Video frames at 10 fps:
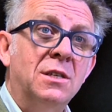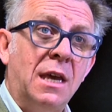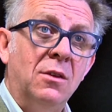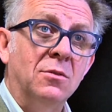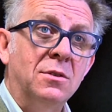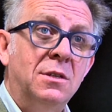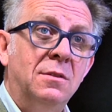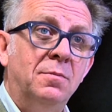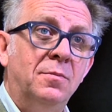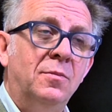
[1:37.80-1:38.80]

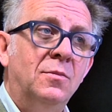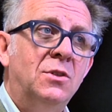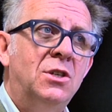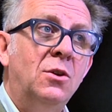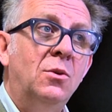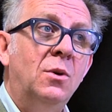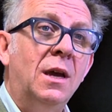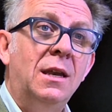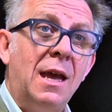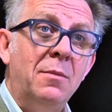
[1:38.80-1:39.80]
skills to
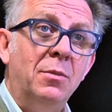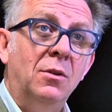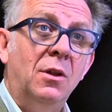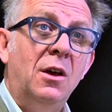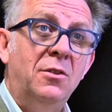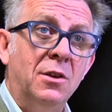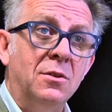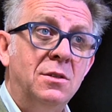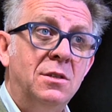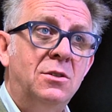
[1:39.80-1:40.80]
enable
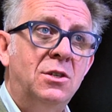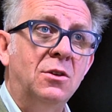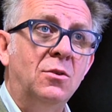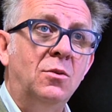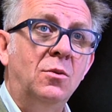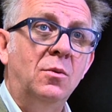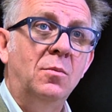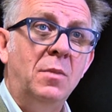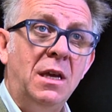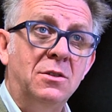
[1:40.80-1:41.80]
others to
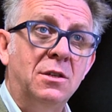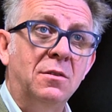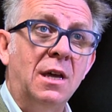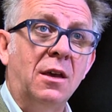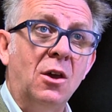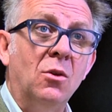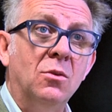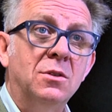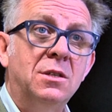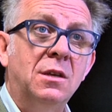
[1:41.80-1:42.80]
meet their
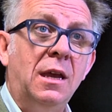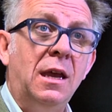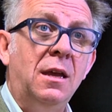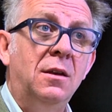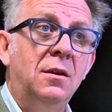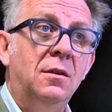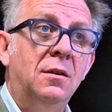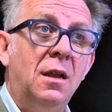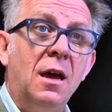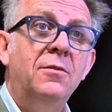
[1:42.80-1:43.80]
goals in
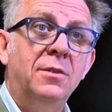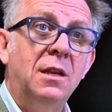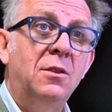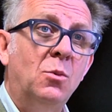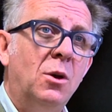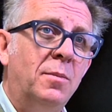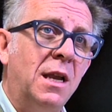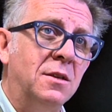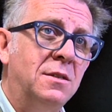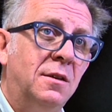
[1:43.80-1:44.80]
life and in the
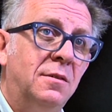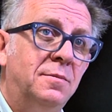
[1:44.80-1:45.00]
workplace.